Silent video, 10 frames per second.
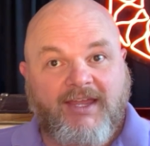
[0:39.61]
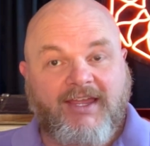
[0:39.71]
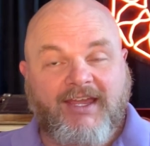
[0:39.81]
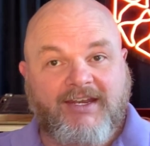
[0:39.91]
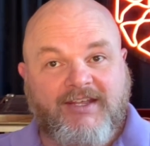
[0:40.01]

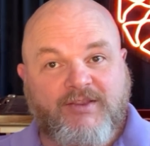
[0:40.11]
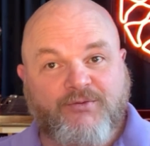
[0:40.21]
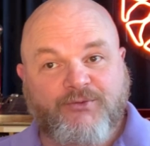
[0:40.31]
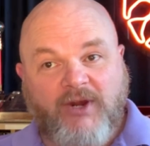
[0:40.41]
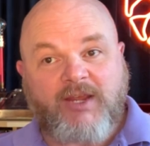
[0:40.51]
and in the
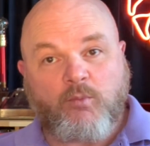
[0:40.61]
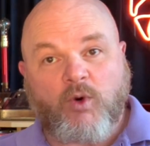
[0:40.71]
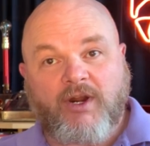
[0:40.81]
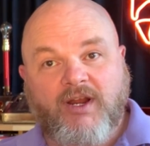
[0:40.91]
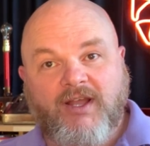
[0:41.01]

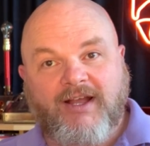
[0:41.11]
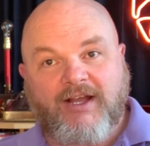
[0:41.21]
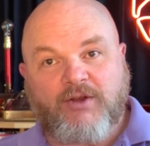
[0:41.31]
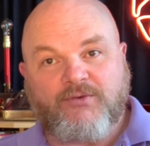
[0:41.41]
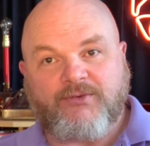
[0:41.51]
framework
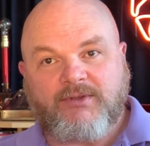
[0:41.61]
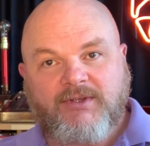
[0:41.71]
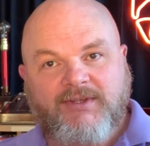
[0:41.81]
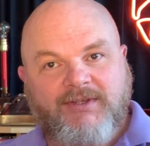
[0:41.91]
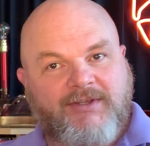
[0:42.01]
of
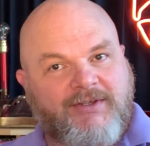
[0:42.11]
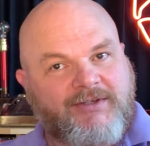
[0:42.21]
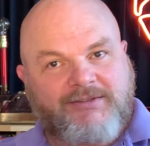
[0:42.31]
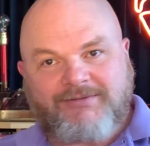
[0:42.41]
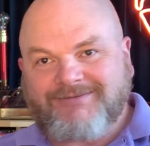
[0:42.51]

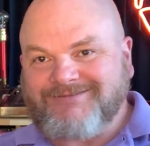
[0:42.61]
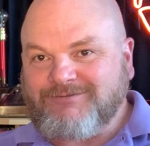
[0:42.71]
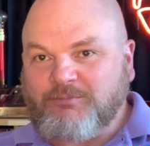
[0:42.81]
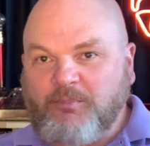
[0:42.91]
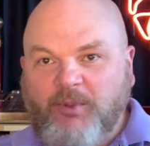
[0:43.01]

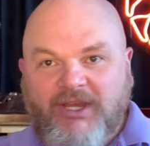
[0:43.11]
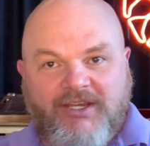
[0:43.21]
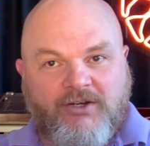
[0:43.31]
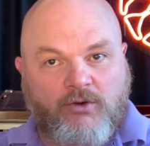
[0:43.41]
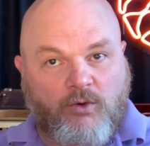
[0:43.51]

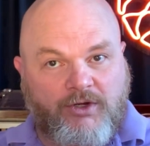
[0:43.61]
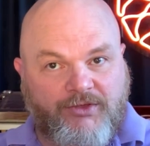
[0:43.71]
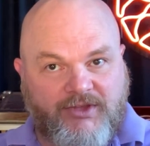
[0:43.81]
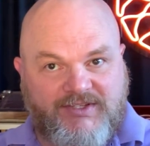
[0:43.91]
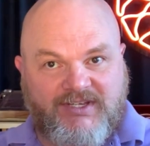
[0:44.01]
being an
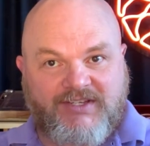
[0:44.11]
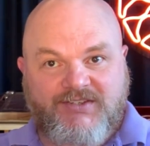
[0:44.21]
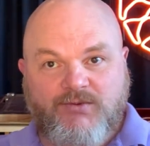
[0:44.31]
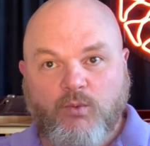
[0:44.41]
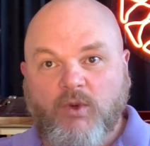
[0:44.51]

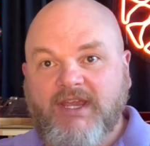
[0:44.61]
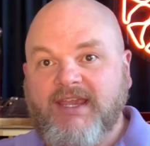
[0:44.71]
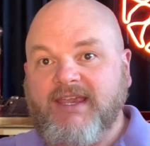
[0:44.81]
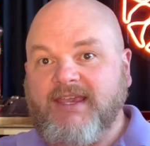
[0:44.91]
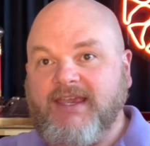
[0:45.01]
orthotist,
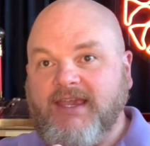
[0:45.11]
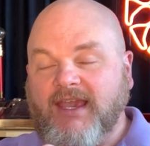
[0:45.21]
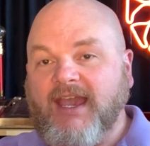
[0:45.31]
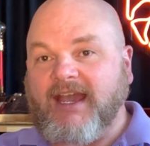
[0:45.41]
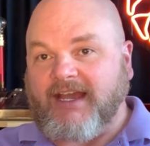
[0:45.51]
we
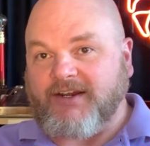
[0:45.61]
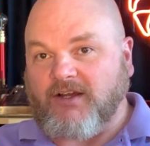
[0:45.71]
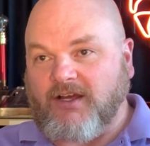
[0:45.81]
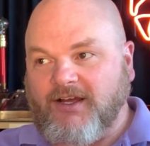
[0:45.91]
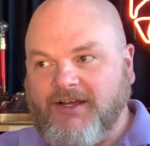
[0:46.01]
get
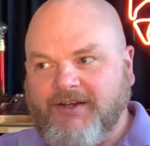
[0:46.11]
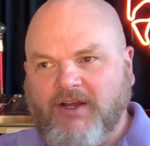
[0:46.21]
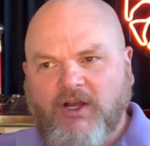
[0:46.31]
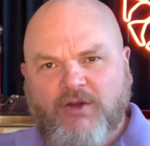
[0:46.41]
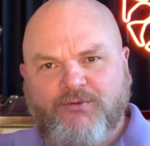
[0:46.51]
an
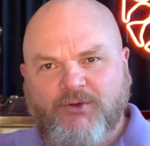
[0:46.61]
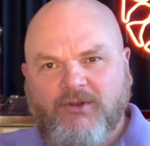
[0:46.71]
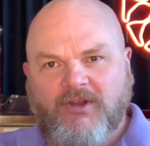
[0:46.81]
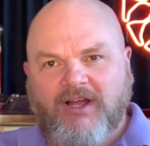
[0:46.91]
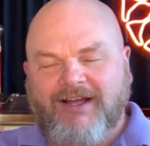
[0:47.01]

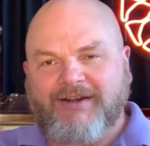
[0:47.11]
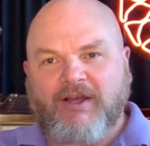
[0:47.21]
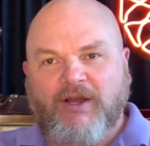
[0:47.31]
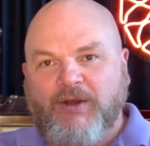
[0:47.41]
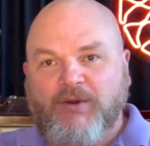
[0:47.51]
awful lot
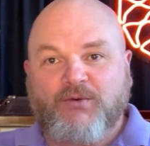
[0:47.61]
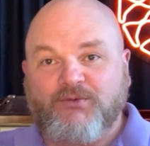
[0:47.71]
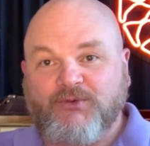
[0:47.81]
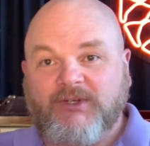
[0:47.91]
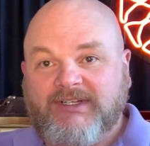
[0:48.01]

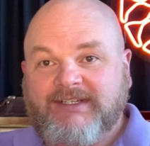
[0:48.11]
of